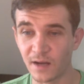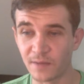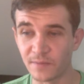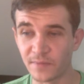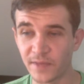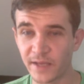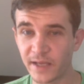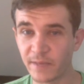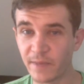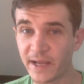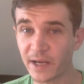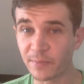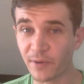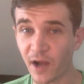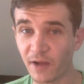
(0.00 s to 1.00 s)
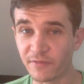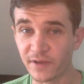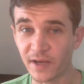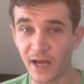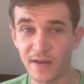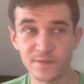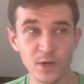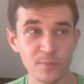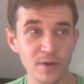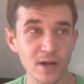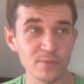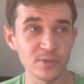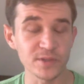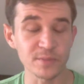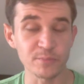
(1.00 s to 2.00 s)
They can make a profit. I have no
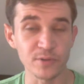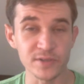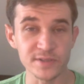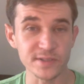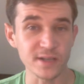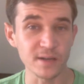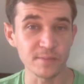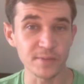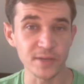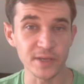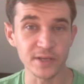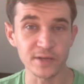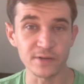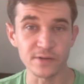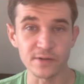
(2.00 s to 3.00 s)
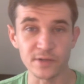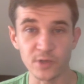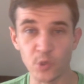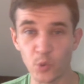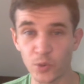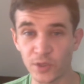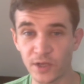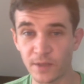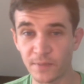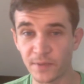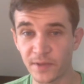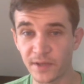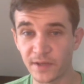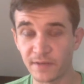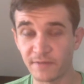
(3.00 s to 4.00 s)
problem with the prison company or court
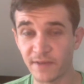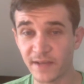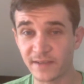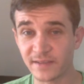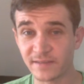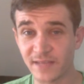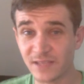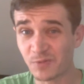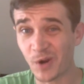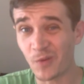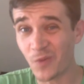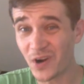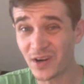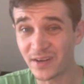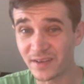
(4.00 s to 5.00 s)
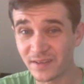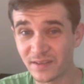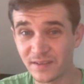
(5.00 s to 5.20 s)
company. In fact, that's what I want.